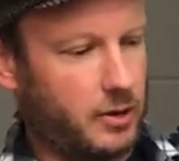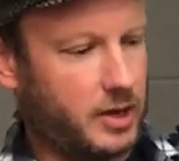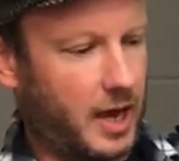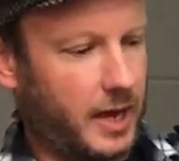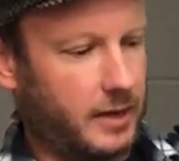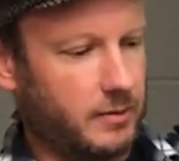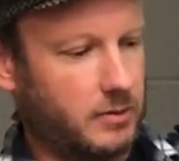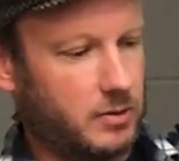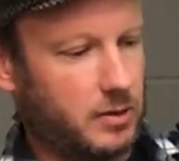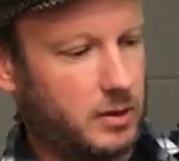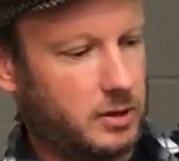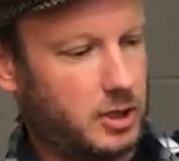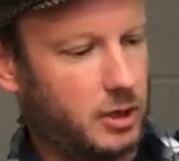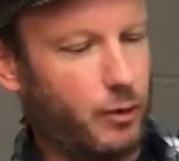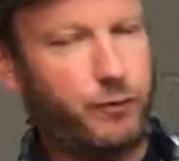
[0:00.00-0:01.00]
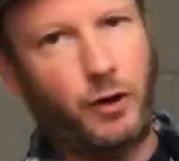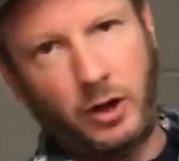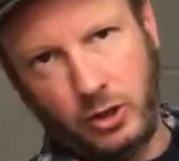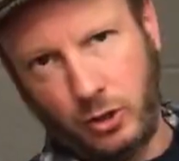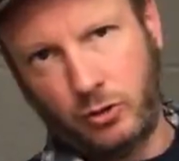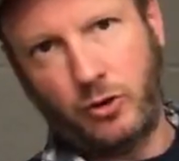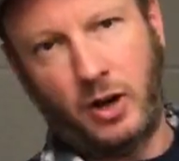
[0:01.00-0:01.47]
Okay, so you'll
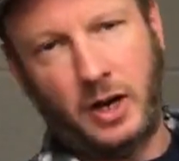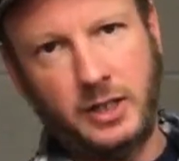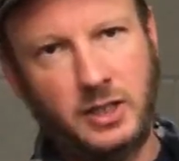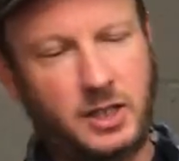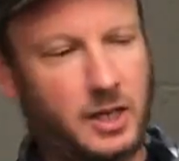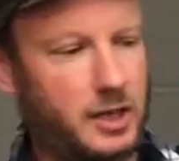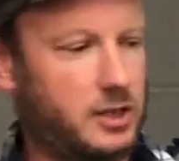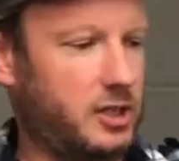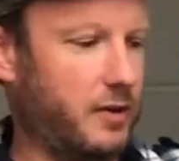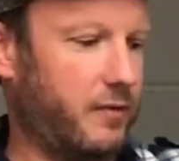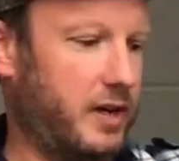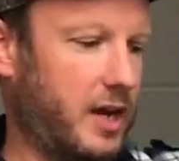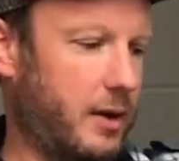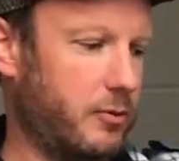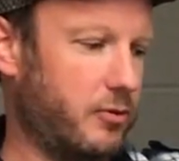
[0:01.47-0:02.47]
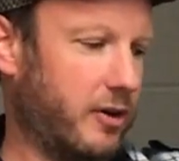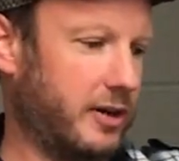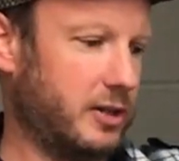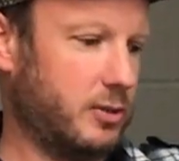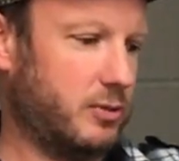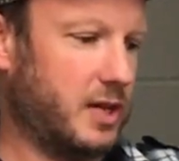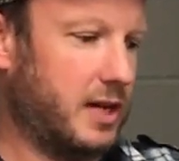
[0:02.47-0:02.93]
find your grinder, generally home
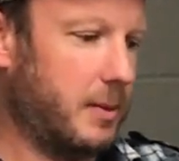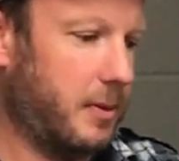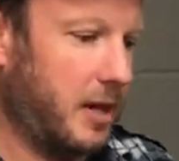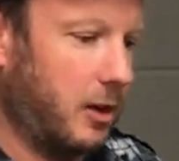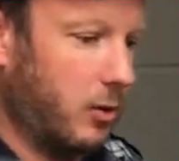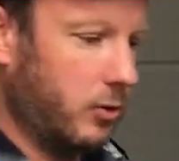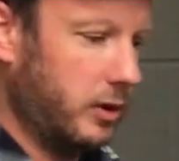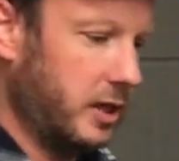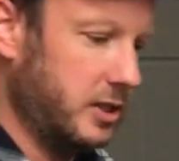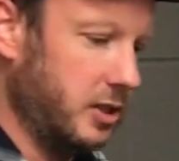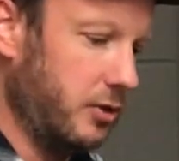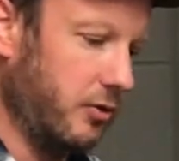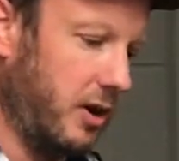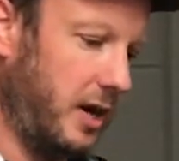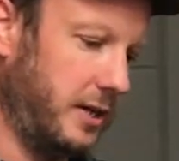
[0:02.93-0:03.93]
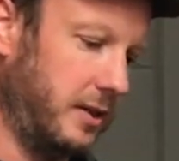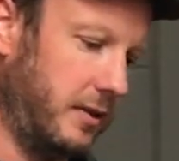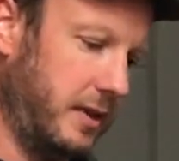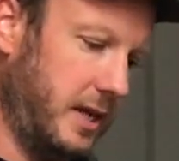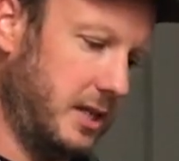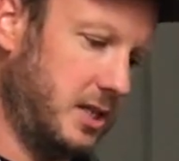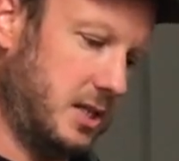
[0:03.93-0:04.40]
grinders will take a bit longer to grind than
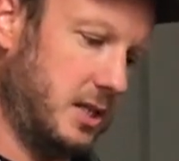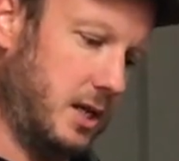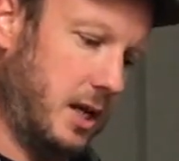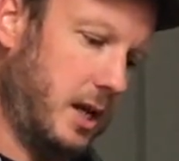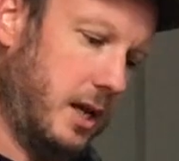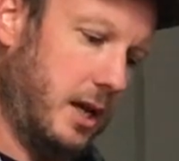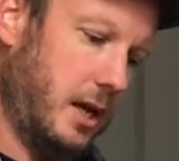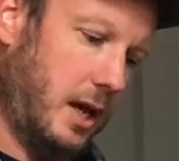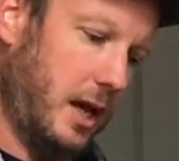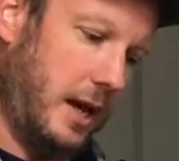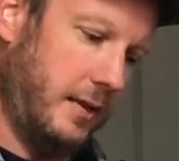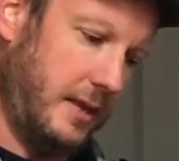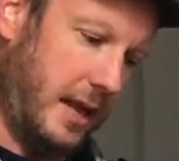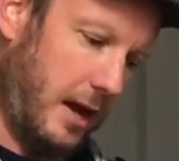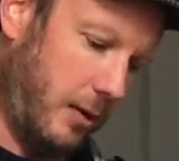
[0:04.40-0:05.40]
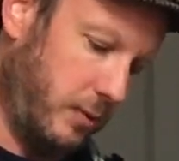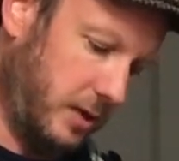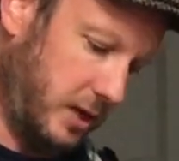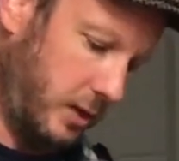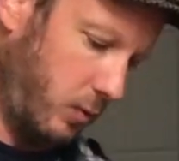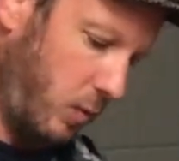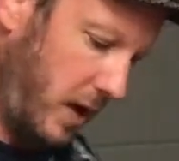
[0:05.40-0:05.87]
this, and now we're
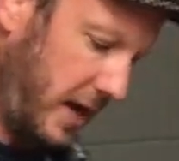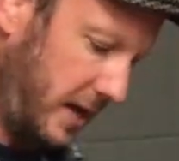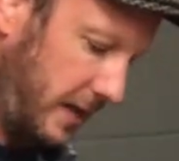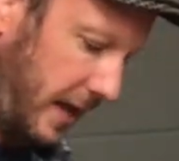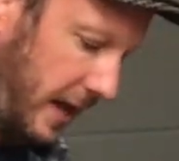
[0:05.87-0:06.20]
going to weigh